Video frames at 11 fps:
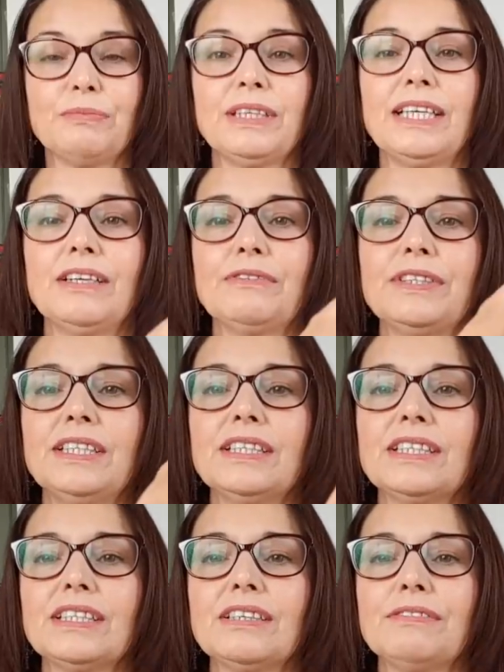but then obviously the
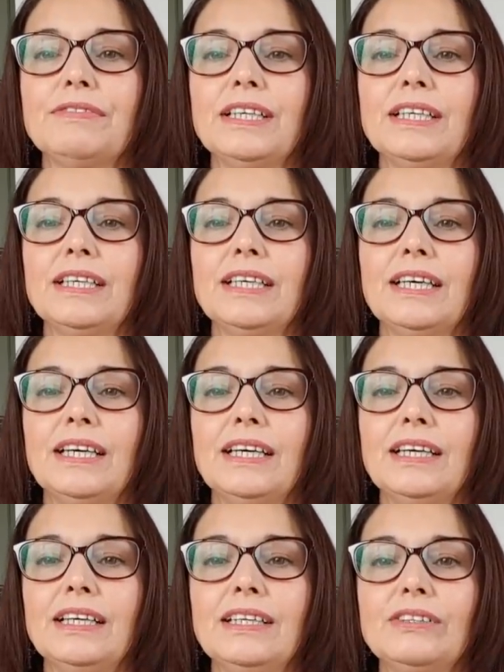stuffing
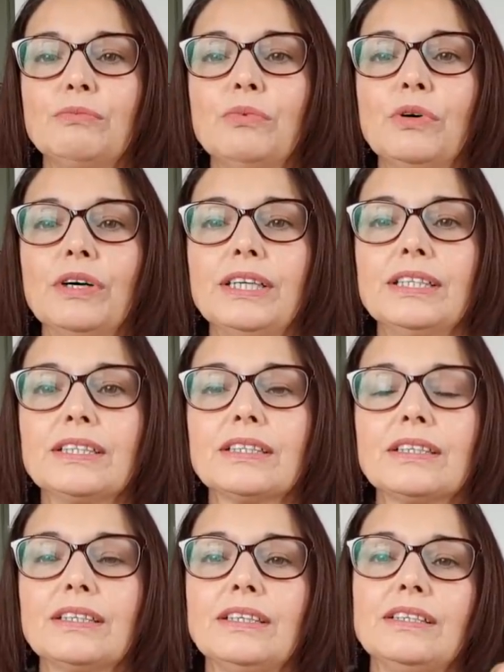is white
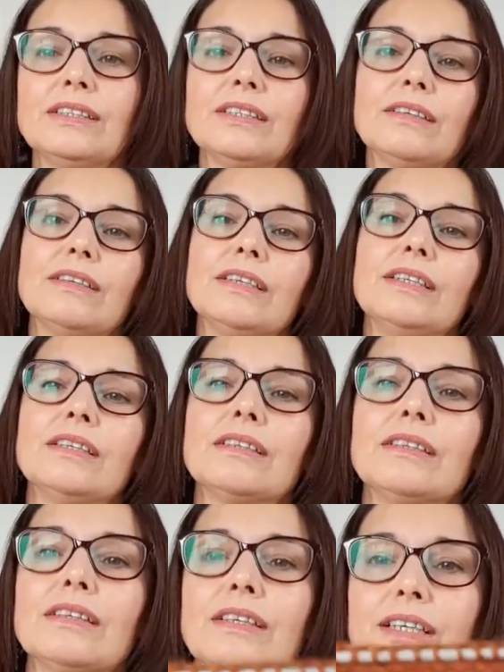inside.
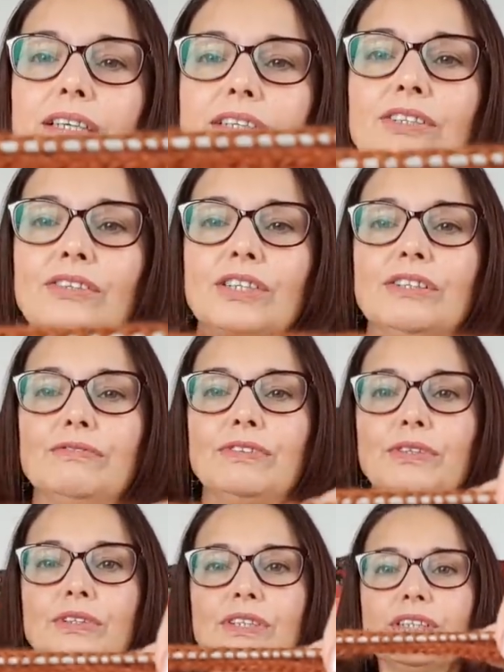Not going to
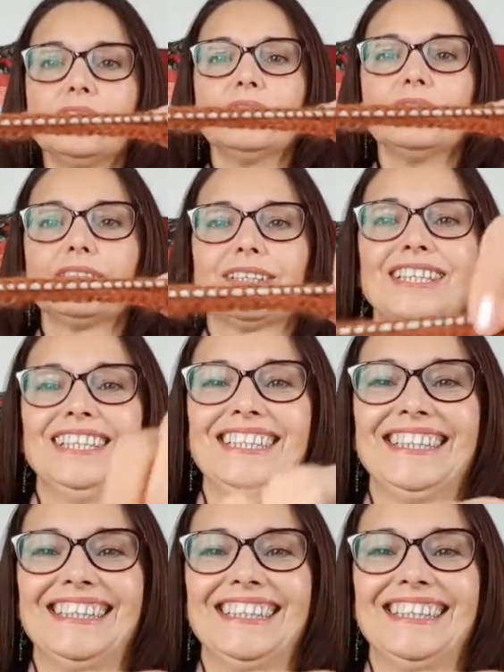focus.